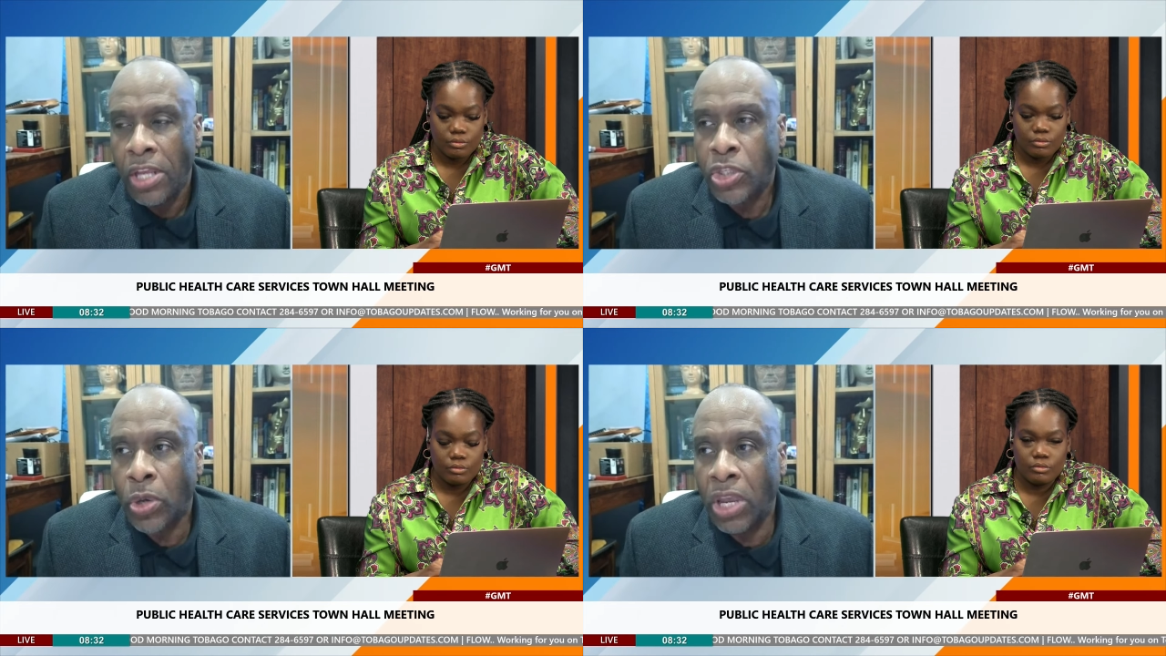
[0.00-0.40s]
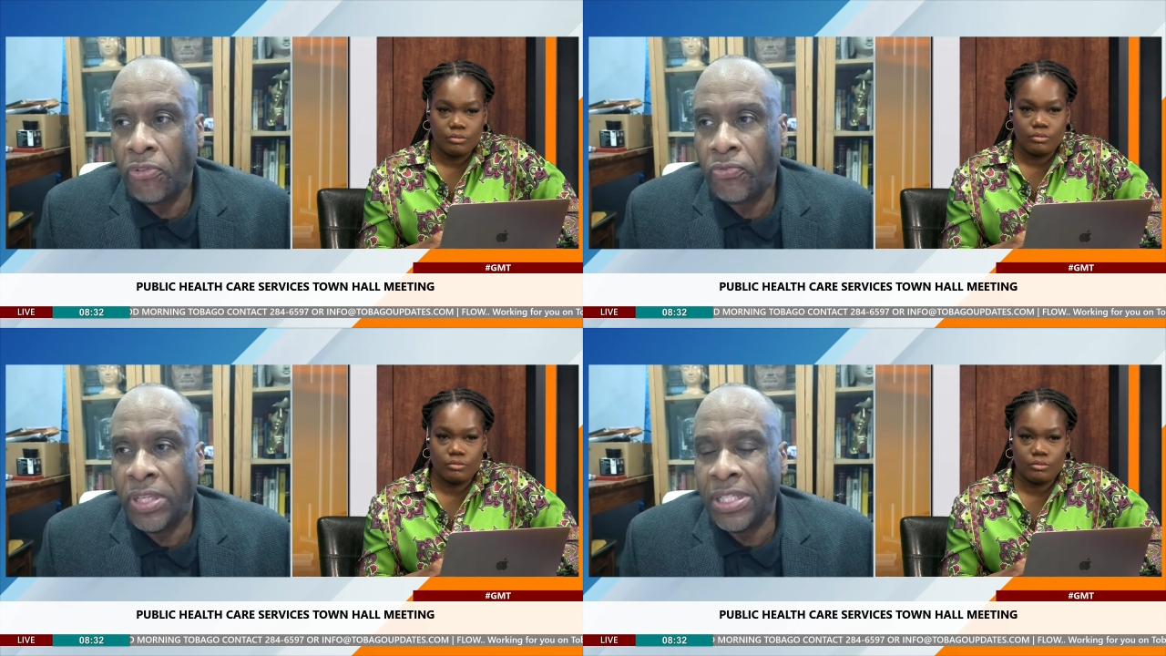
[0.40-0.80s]
Speaker 1: So
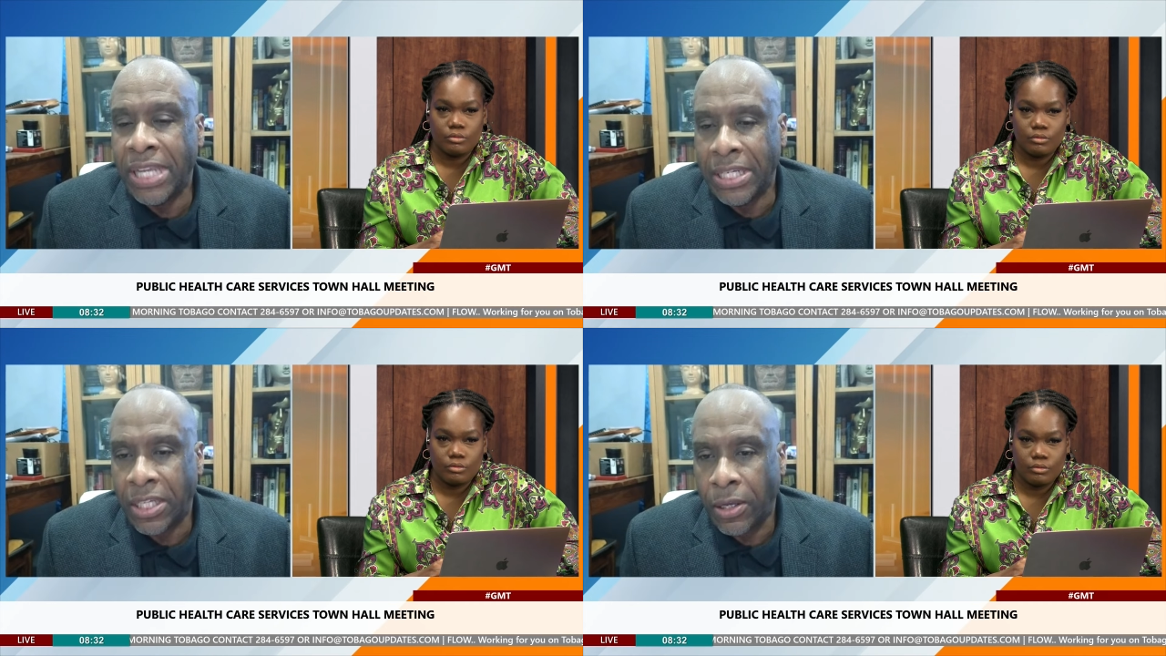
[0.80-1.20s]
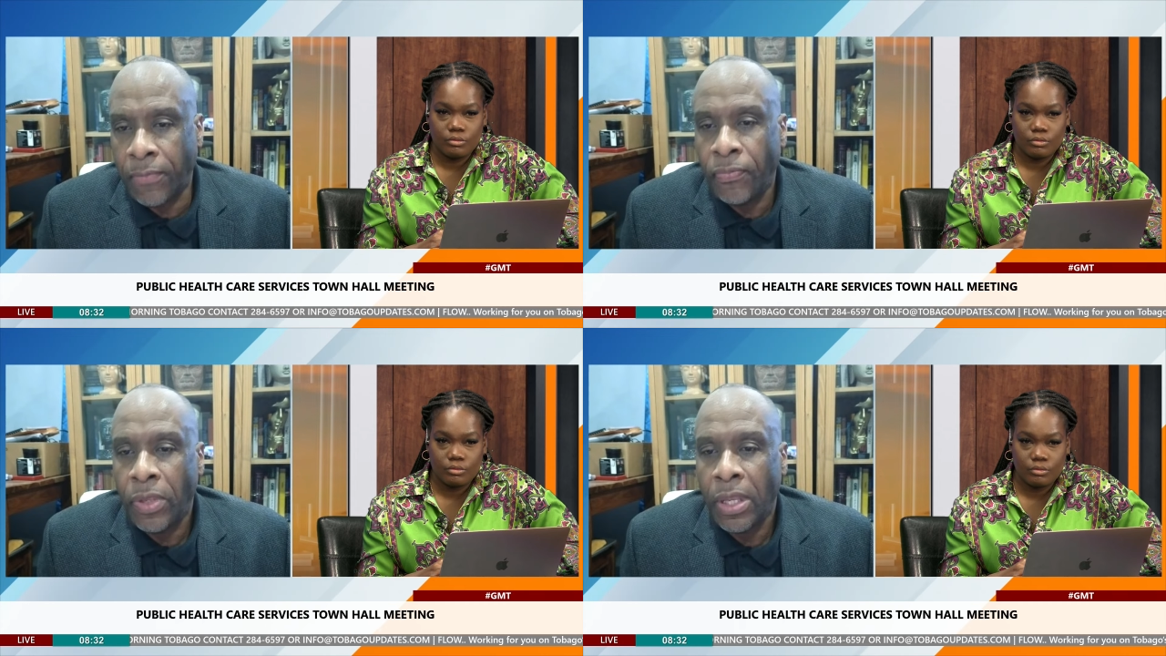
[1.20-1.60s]
if the
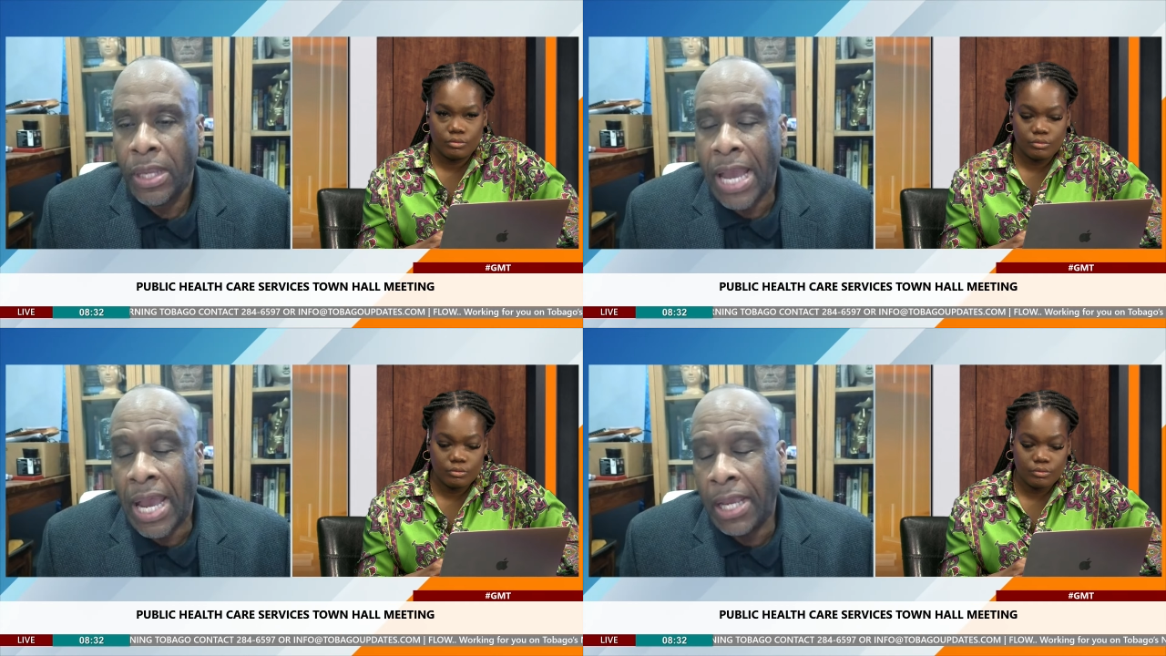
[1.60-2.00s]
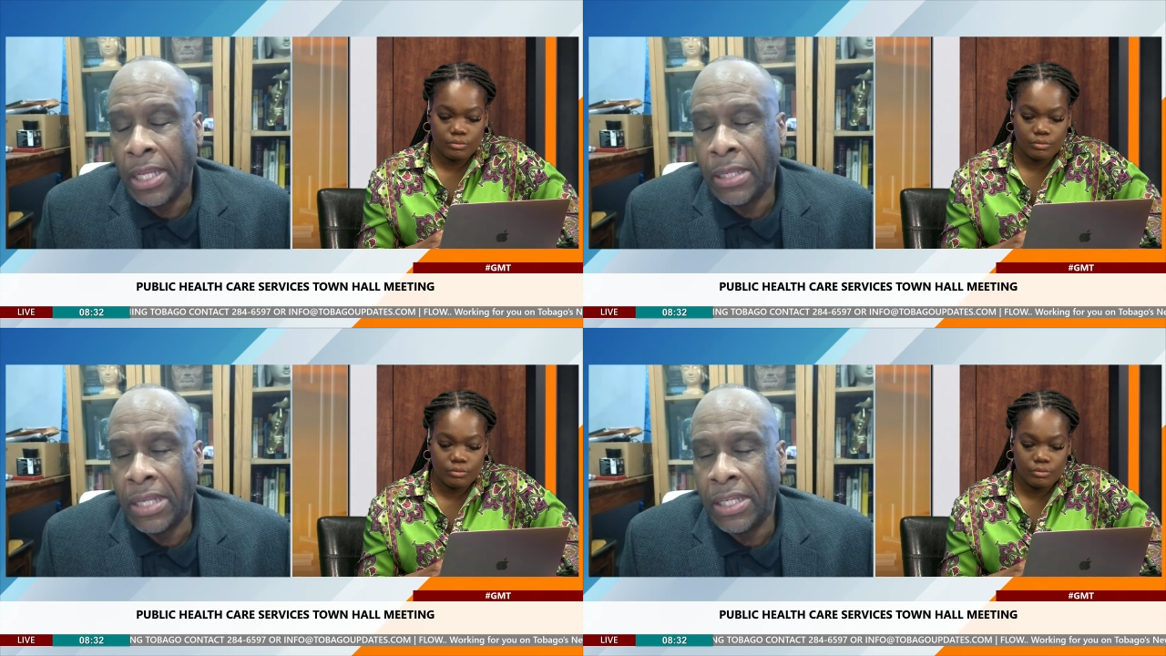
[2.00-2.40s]
data,
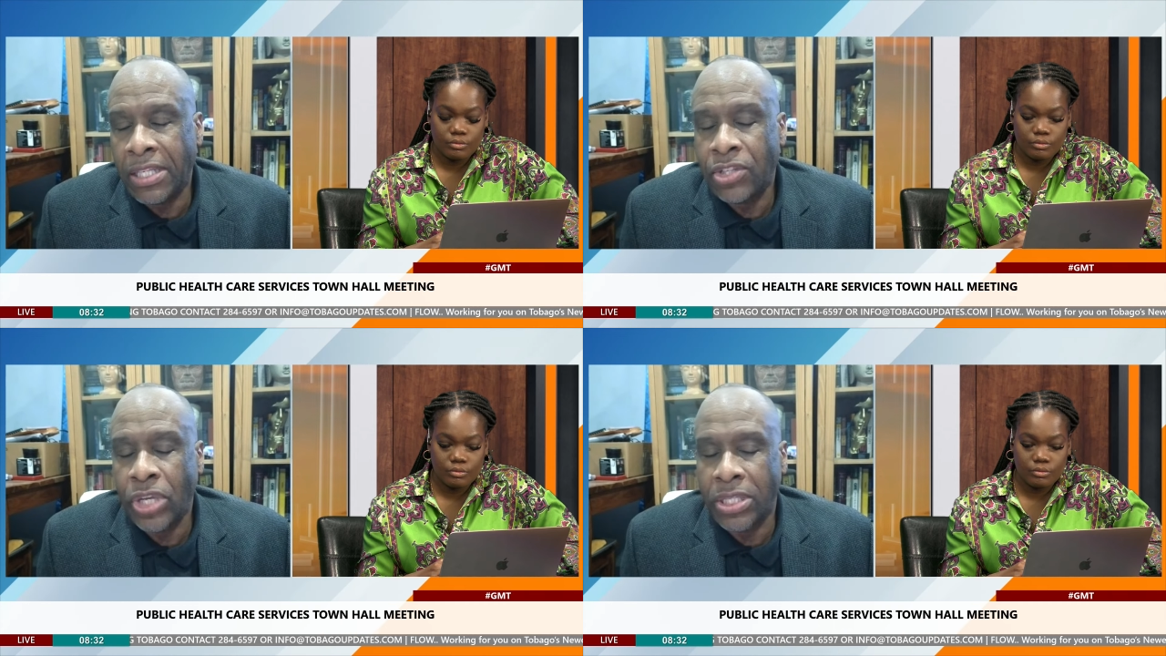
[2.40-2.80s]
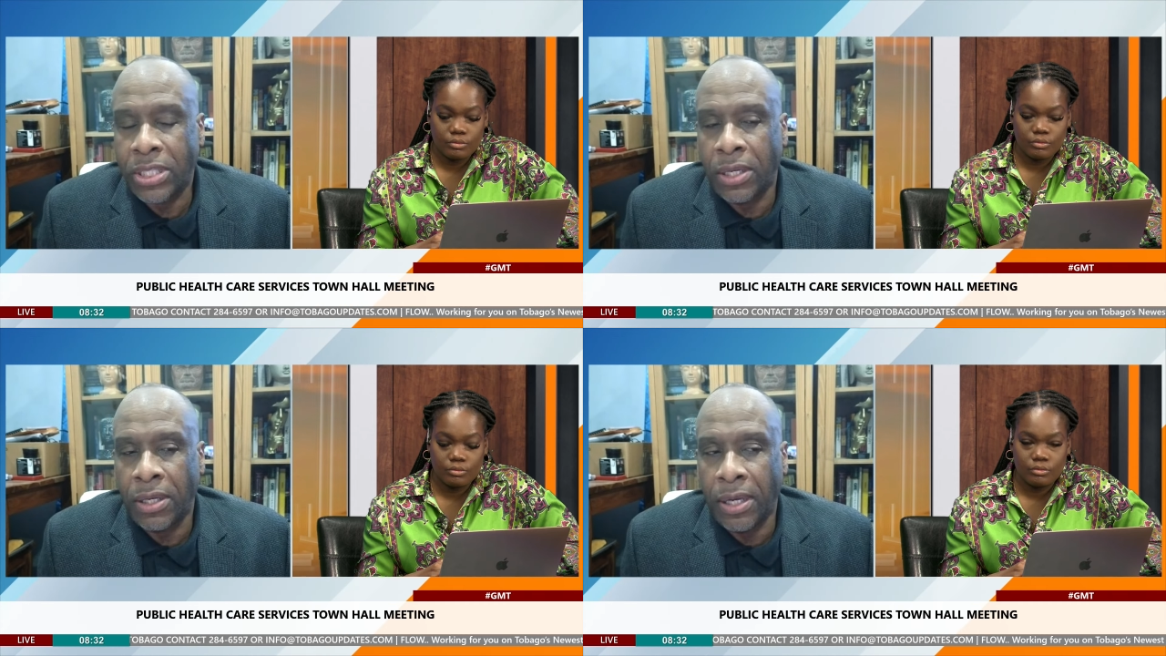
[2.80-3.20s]
and this is just
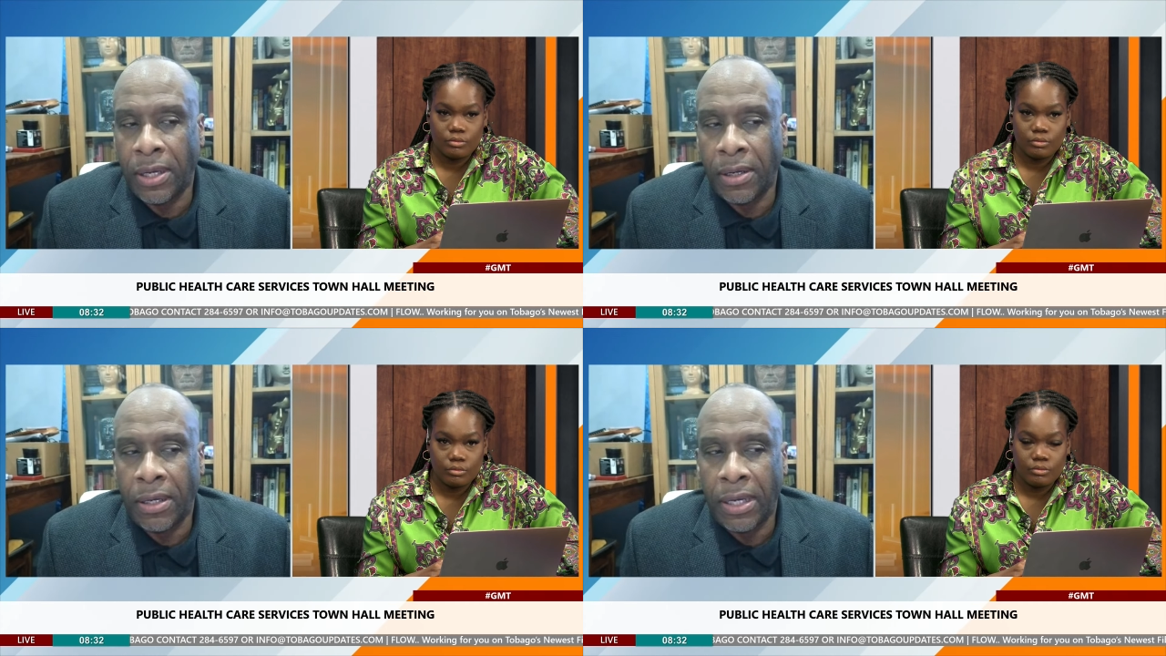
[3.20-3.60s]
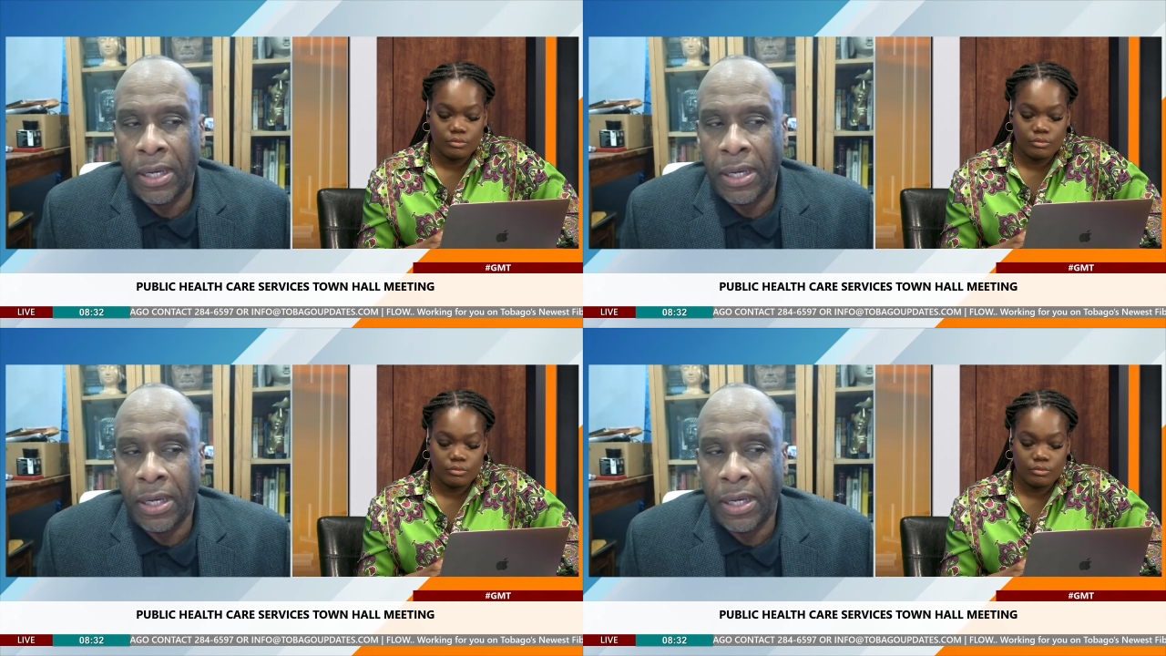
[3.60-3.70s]
a, a,